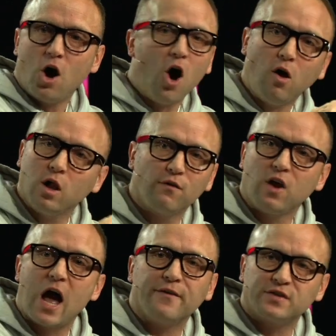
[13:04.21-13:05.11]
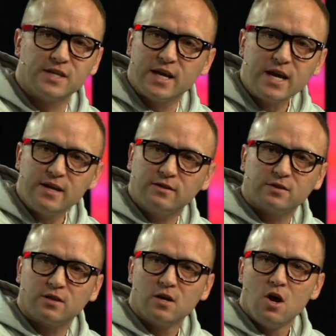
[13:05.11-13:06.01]
all of life's
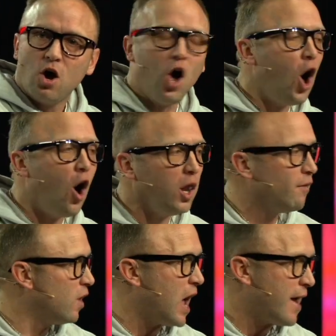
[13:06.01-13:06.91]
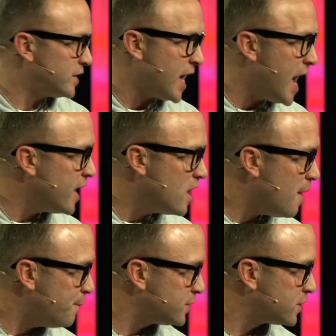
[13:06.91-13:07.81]
needs, all of life's
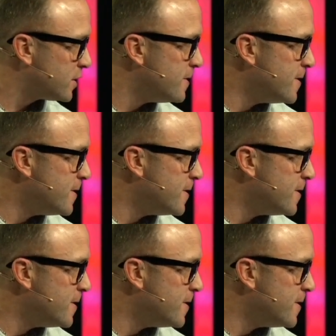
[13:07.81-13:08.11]
hang-ups.